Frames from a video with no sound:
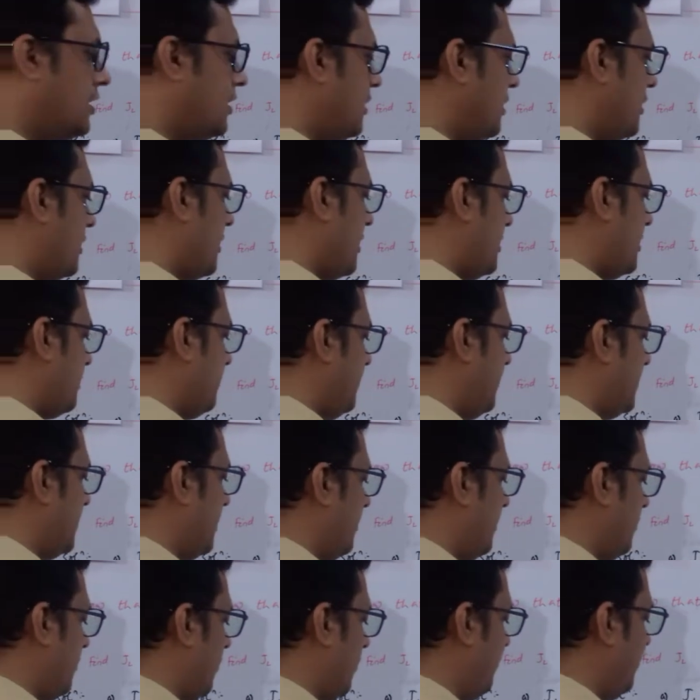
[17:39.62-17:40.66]

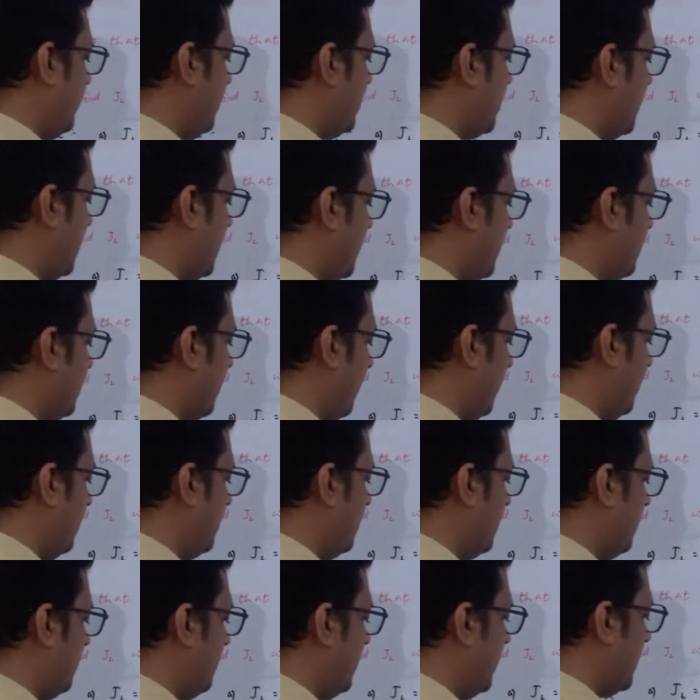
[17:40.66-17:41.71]
transmission coefficient is
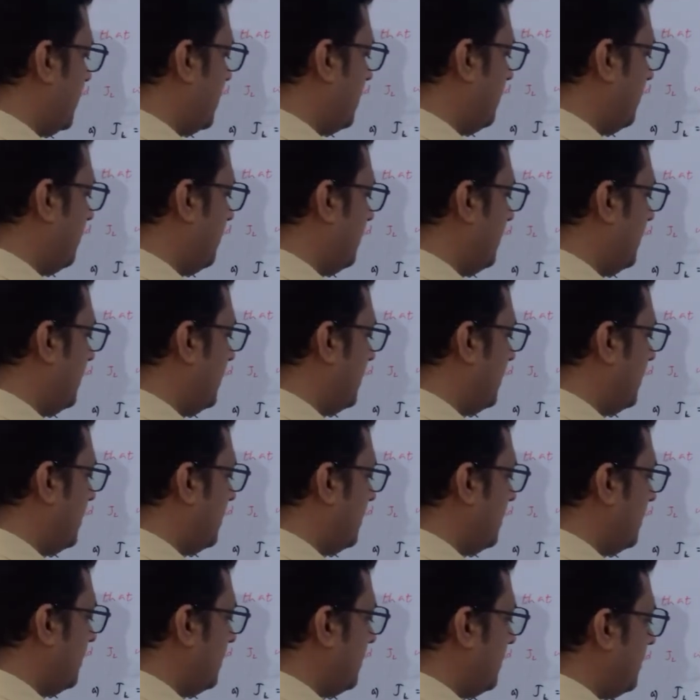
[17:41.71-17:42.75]
also become
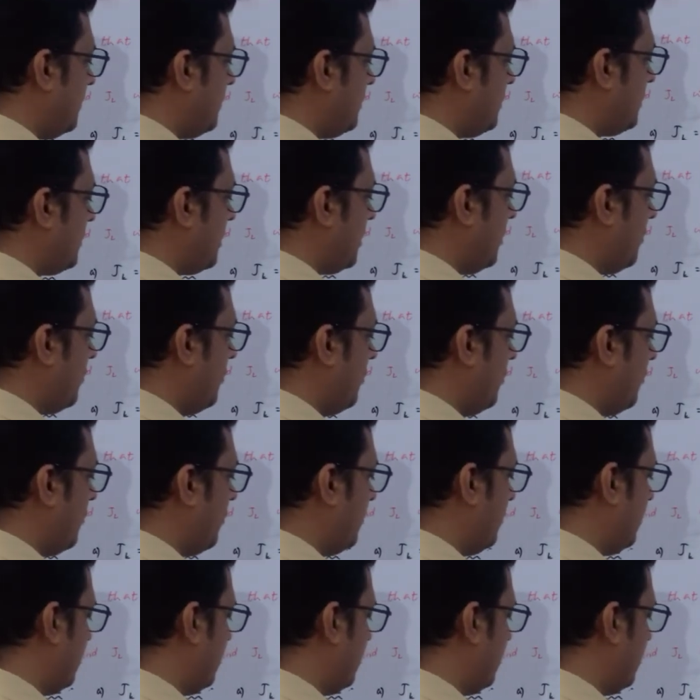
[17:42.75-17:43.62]
0.